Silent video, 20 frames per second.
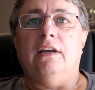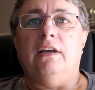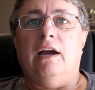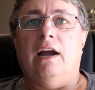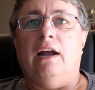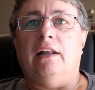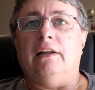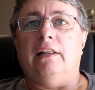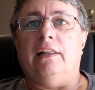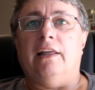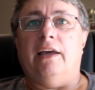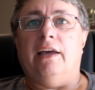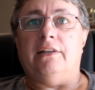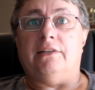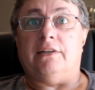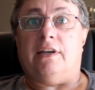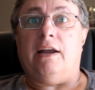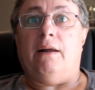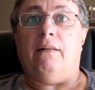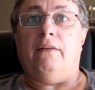only
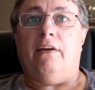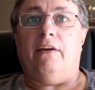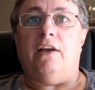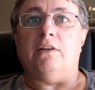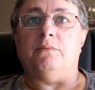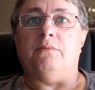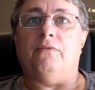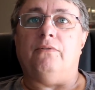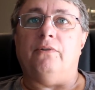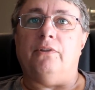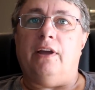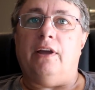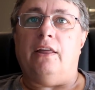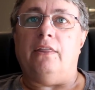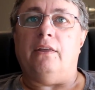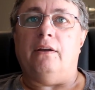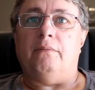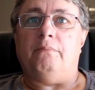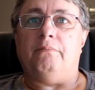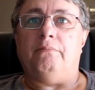lands a couple of hours before the
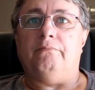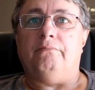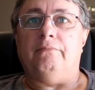other